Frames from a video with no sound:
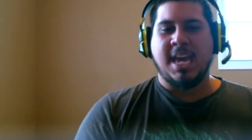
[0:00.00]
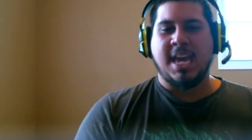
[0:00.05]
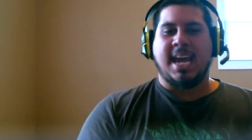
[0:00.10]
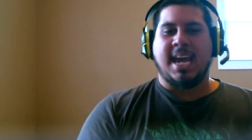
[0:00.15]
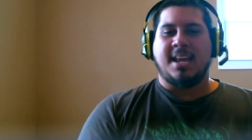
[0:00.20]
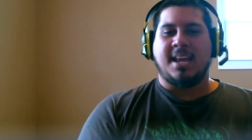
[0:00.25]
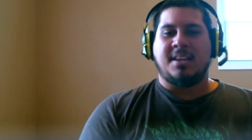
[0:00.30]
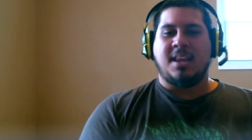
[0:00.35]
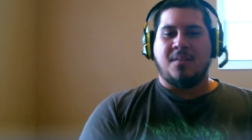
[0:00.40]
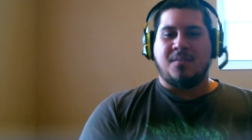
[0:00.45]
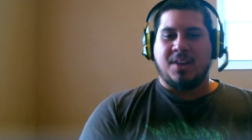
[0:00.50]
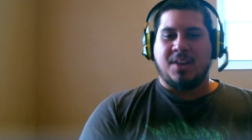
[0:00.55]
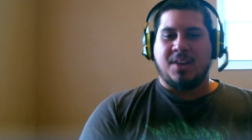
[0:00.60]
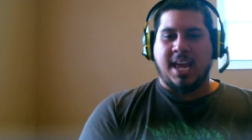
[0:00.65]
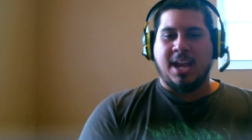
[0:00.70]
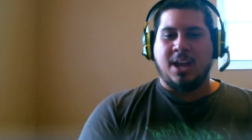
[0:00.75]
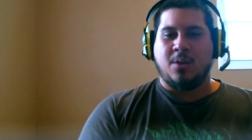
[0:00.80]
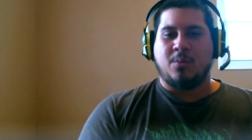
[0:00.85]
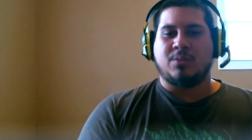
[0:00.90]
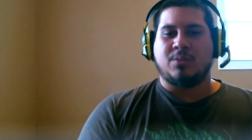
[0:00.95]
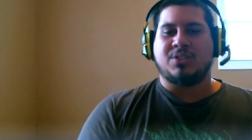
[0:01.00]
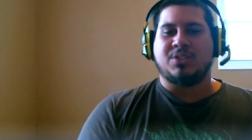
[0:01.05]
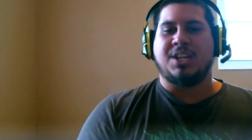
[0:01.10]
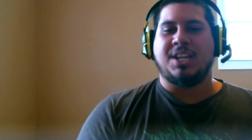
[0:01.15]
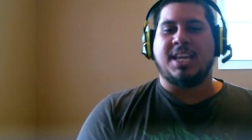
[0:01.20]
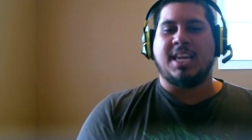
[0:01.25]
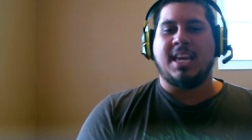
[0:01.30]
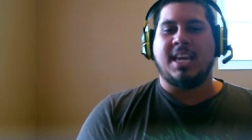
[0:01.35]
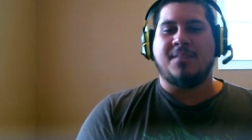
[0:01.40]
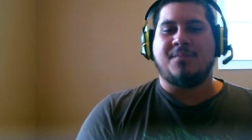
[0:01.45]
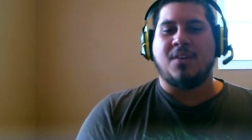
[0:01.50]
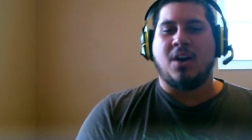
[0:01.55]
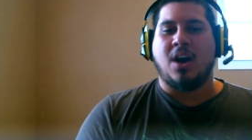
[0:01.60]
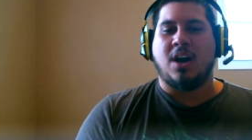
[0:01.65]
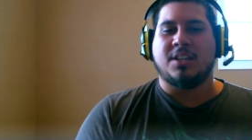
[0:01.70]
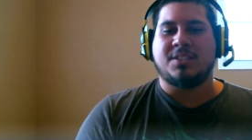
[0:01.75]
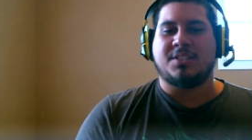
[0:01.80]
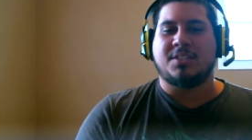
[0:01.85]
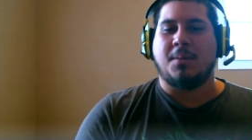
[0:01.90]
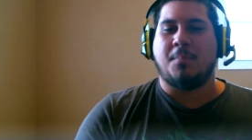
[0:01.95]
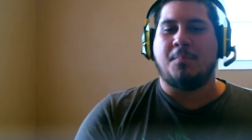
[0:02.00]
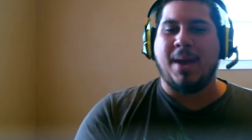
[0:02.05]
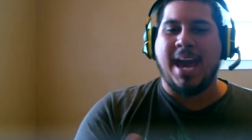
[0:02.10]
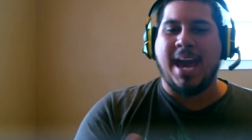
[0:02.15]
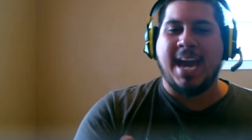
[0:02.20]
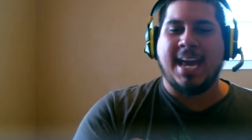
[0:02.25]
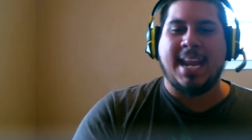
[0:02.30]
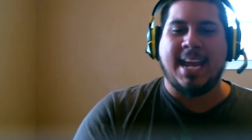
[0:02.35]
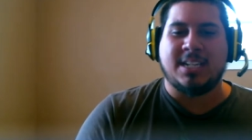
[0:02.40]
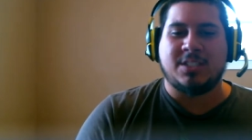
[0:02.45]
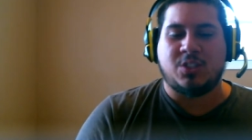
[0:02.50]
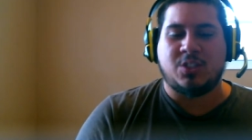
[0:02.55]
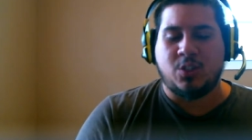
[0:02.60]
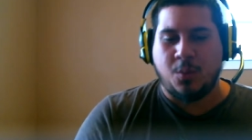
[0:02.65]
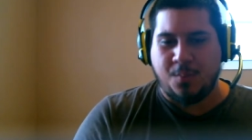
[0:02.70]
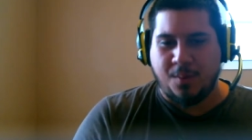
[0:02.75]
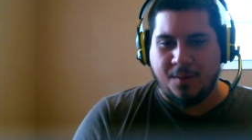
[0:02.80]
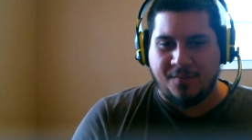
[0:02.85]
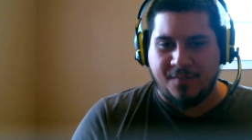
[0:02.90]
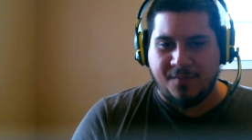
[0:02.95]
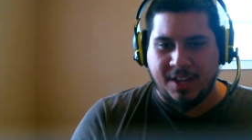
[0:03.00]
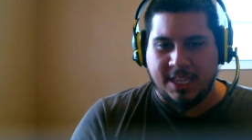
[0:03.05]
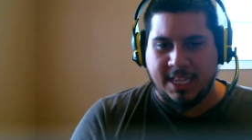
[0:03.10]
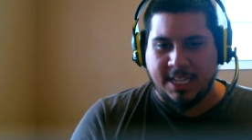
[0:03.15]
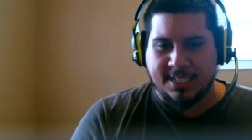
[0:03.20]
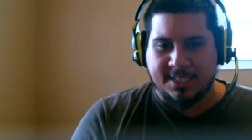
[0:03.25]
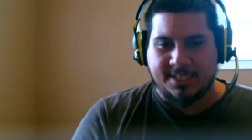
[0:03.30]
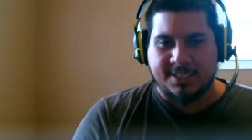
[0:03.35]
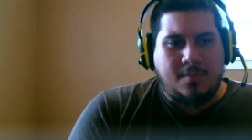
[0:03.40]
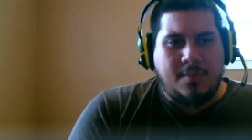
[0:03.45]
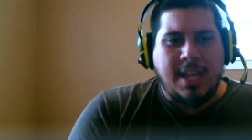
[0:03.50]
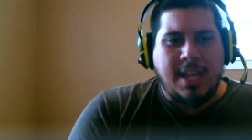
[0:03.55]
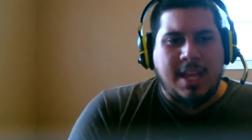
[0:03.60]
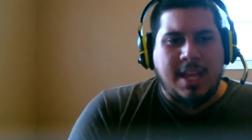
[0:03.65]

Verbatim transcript: and David Ayer was going to give us the badass supervillains.